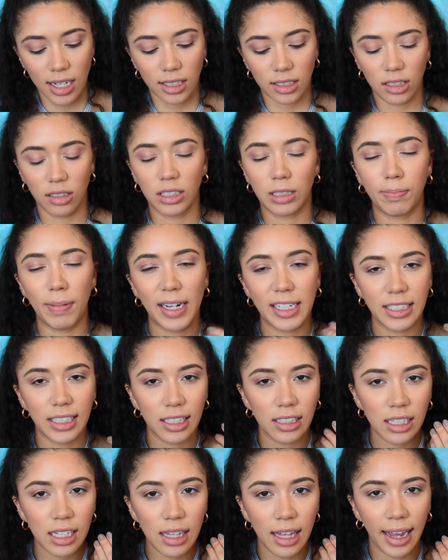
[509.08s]
So it's
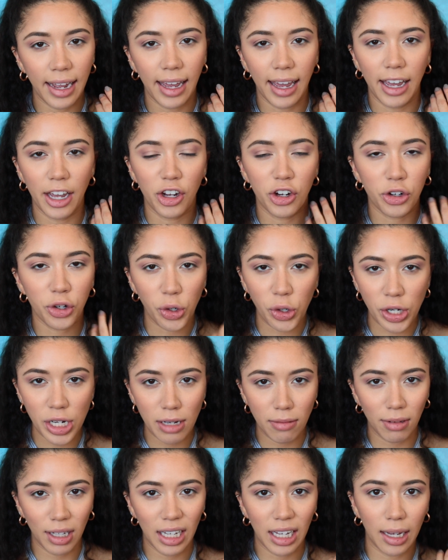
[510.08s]
basically like a
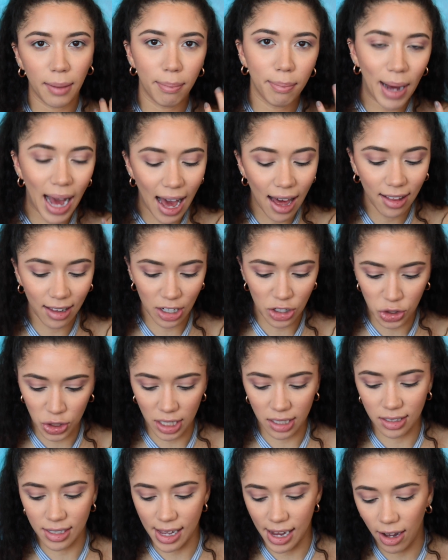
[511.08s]
creamy polish,
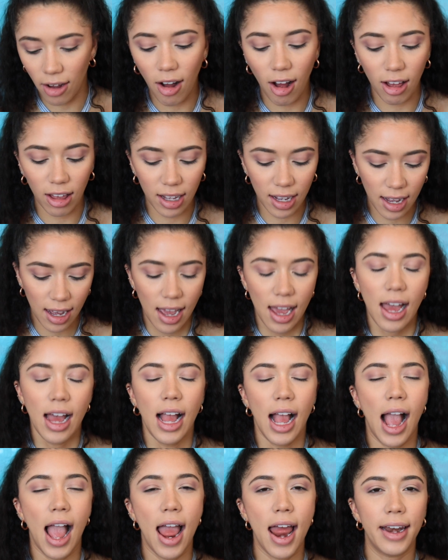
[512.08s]
as they call it,
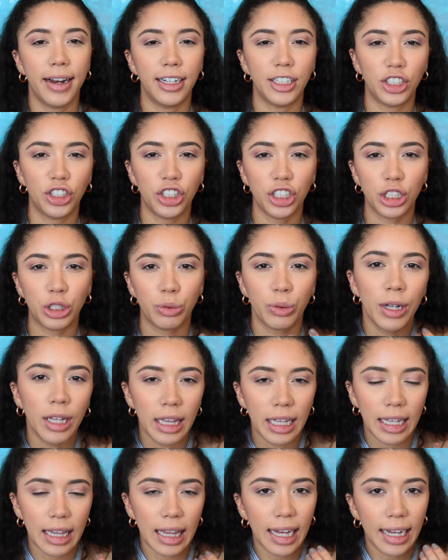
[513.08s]
and it's just
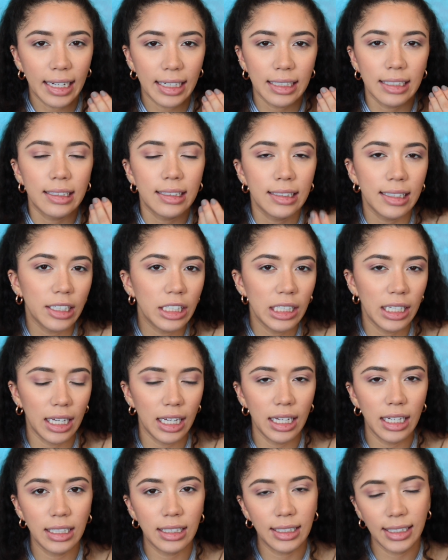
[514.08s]
really like
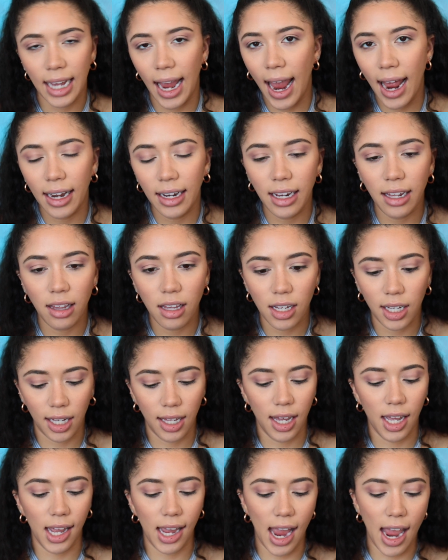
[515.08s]
silky, satiny
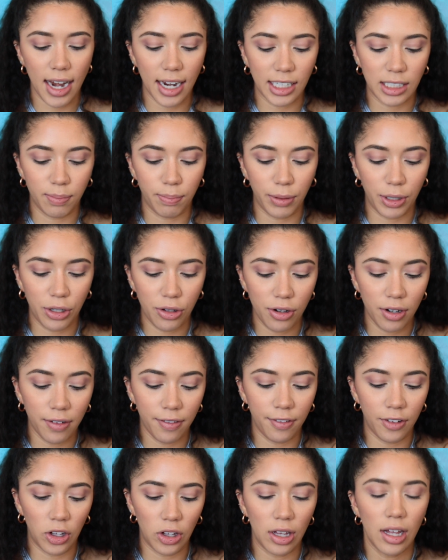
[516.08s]
looking, and it's
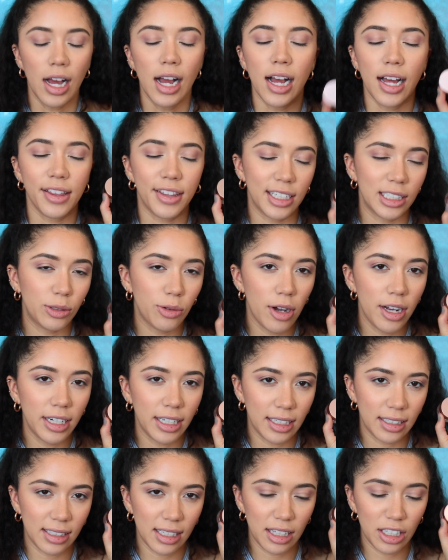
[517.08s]
beautiful. This one
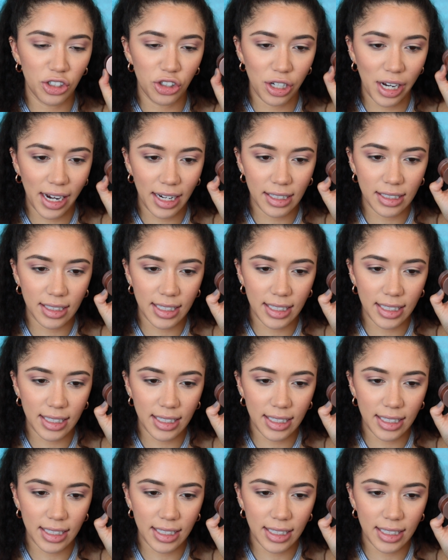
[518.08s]
is in the shade